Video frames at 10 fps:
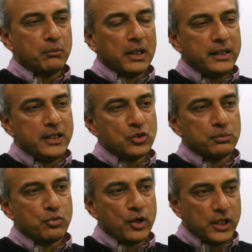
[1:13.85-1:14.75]
the ability to
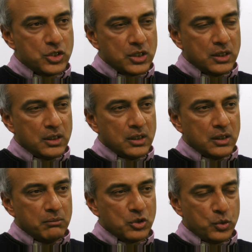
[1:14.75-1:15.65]
bridge
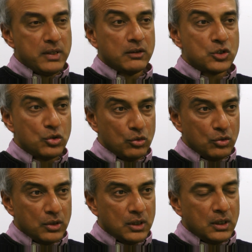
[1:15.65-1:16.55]
between the two.